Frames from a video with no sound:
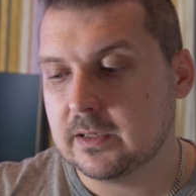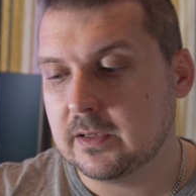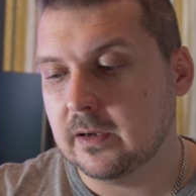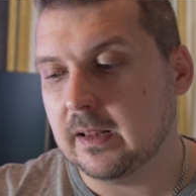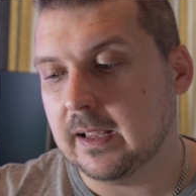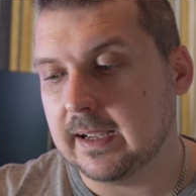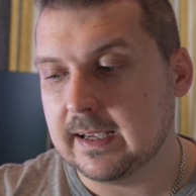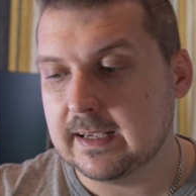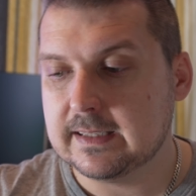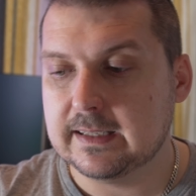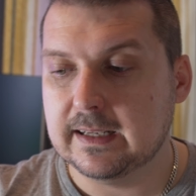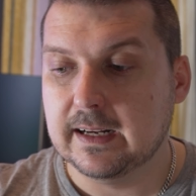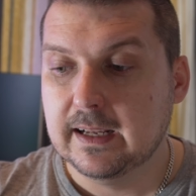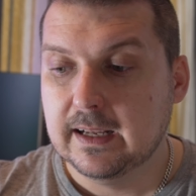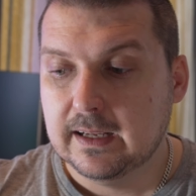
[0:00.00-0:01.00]
So like I
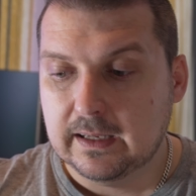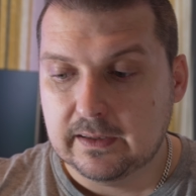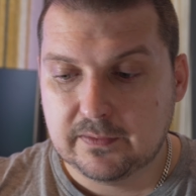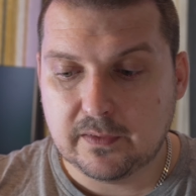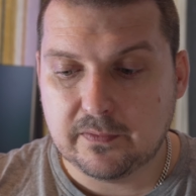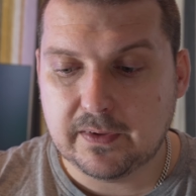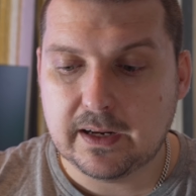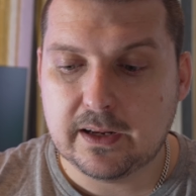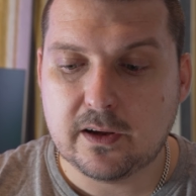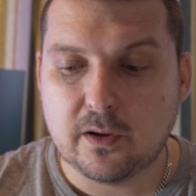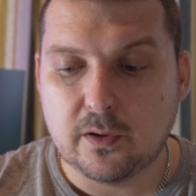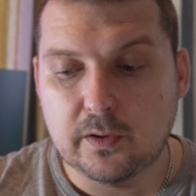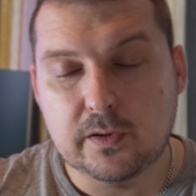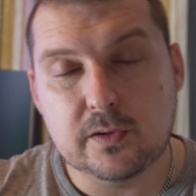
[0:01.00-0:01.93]
said, for video,